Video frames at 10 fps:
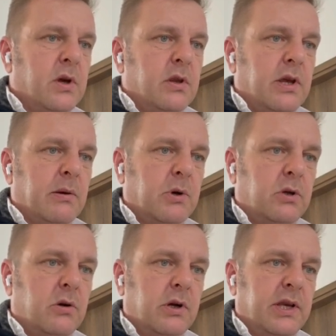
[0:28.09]
Then I'm
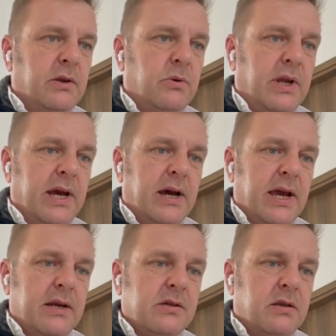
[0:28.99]
going to turn it into an AI
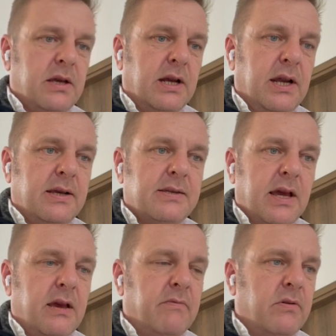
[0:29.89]
agent and click
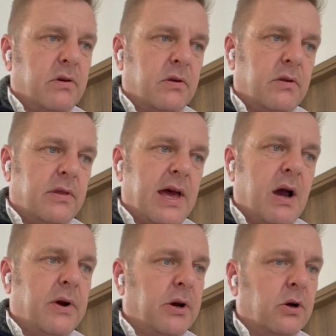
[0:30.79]
Save.
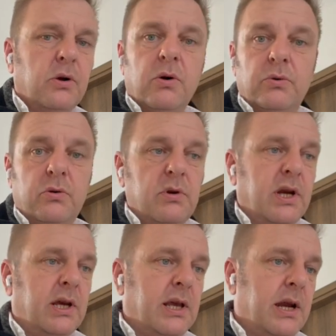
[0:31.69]
Now I'm going to go to
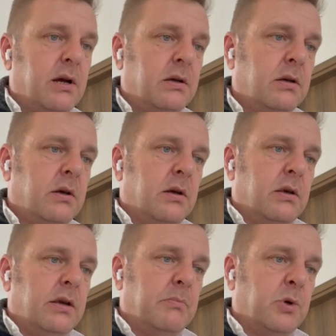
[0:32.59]
training data.
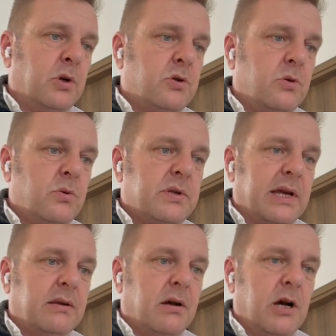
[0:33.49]
Then I'm going to choose
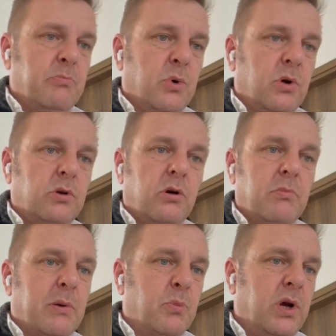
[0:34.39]
that type,
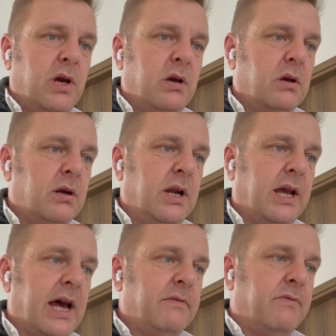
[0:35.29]
long-term memory.
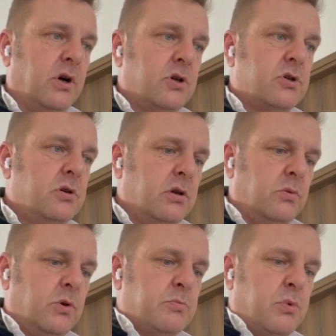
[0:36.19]
Click Add Function,
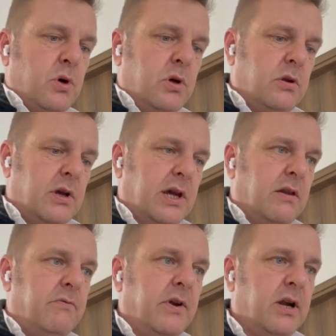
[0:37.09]
at which point I
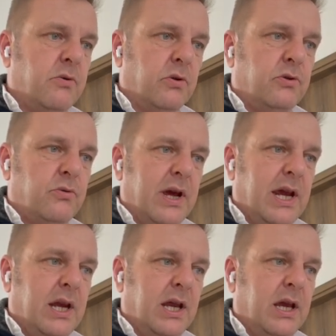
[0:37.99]
can filter on
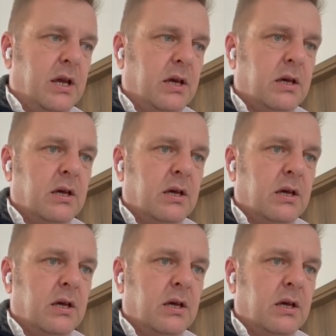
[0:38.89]
training.